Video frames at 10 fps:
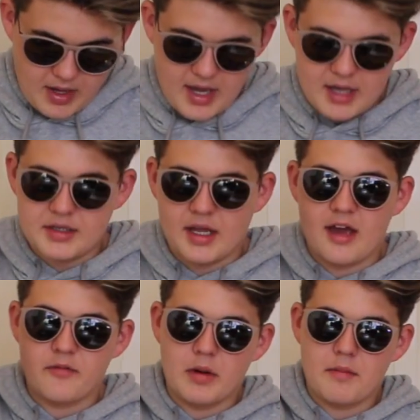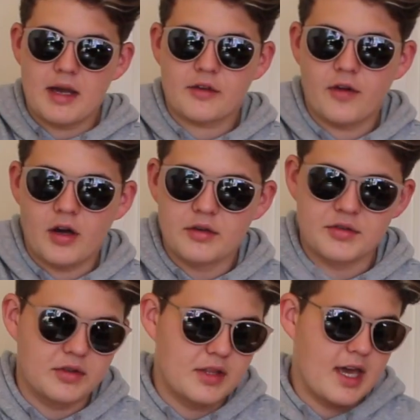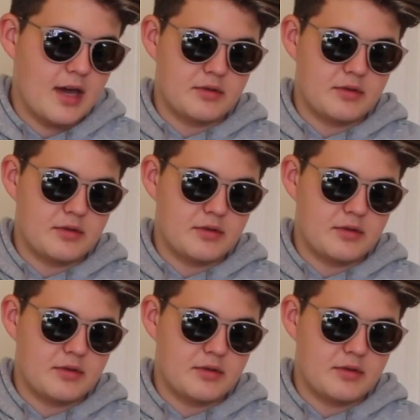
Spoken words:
and I have my Mac files on there,